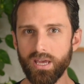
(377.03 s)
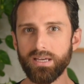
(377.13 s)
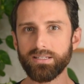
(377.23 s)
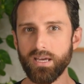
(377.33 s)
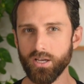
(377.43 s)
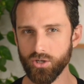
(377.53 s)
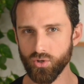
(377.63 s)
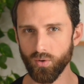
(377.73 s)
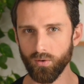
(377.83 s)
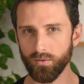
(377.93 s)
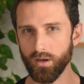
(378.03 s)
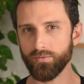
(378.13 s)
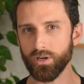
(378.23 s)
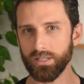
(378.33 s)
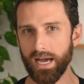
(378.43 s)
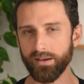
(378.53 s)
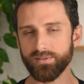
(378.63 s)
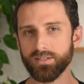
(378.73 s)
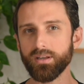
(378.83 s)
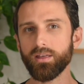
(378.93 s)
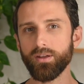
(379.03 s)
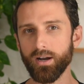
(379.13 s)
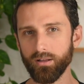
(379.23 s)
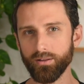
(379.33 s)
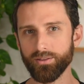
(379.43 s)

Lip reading: take control of their lives and their health.